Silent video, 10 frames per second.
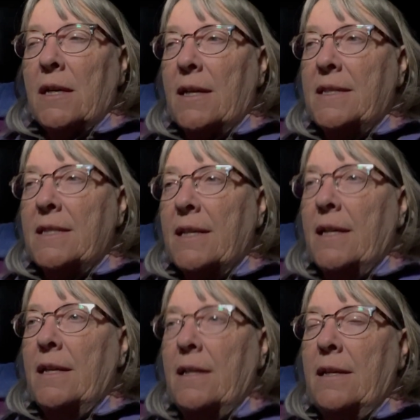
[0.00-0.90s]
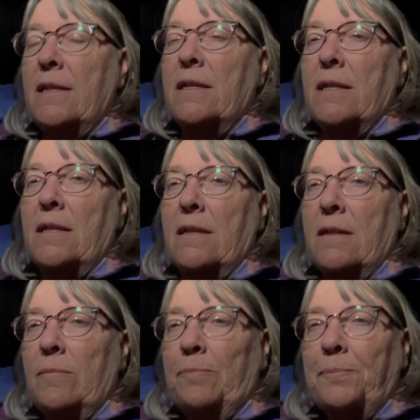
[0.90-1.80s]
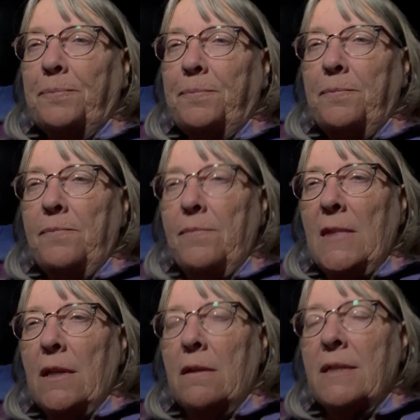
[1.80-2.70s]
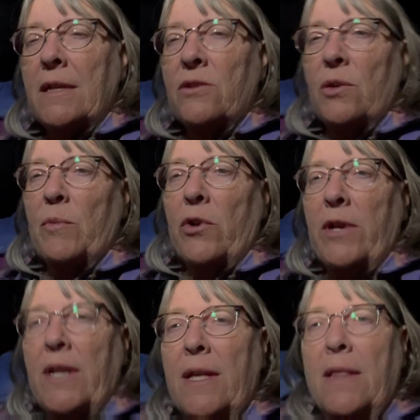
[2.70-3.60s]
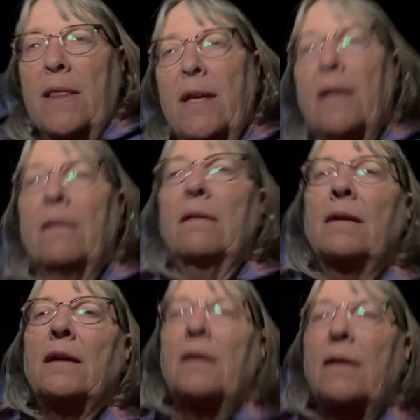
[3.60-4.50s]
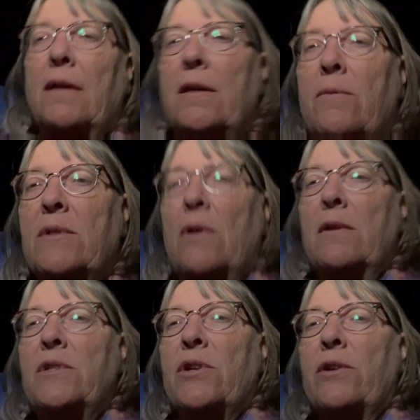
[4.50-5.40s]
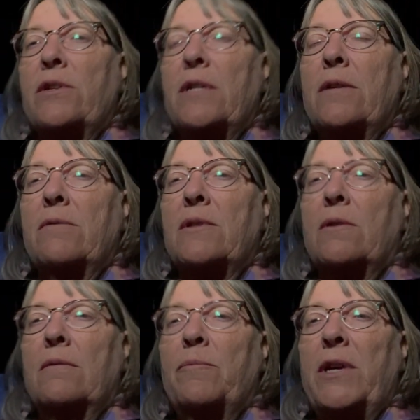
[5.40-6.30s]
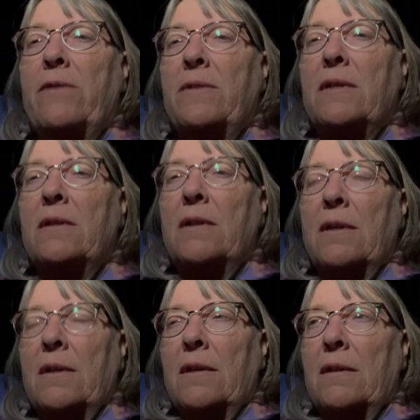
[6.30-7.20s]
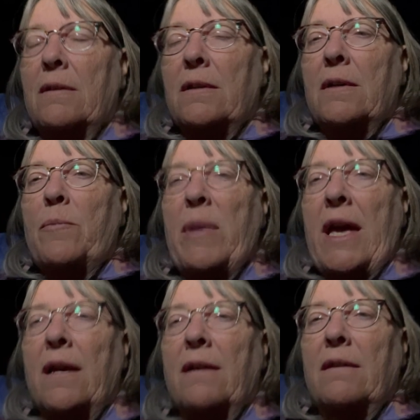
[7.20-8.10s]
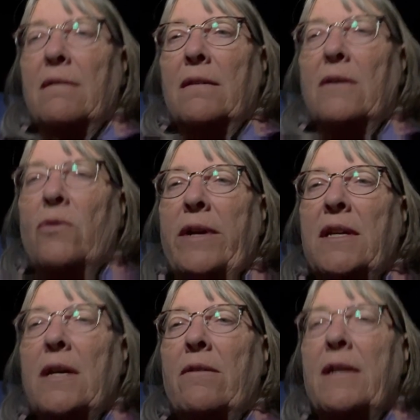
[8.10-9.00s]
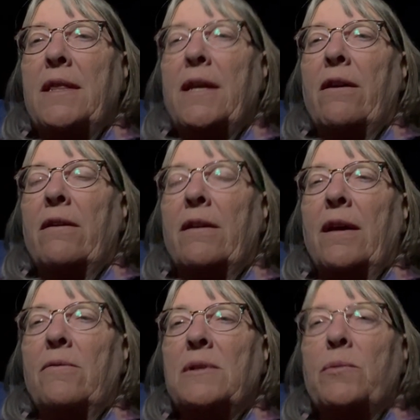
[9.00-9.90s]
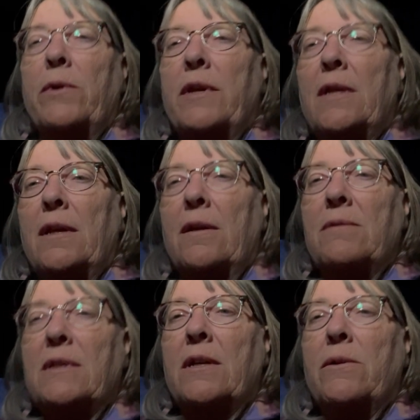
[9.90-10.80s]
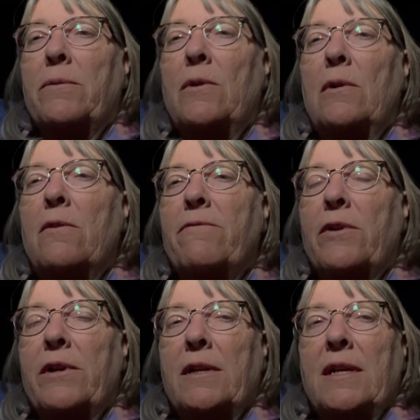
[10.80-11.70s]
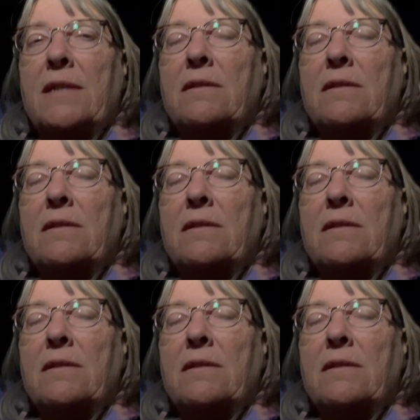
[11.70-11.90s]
I skidded into the center meridian thing. It was all dirt, and it was a bit of a bank going down in there, and I was worried that I was going to roll over, and I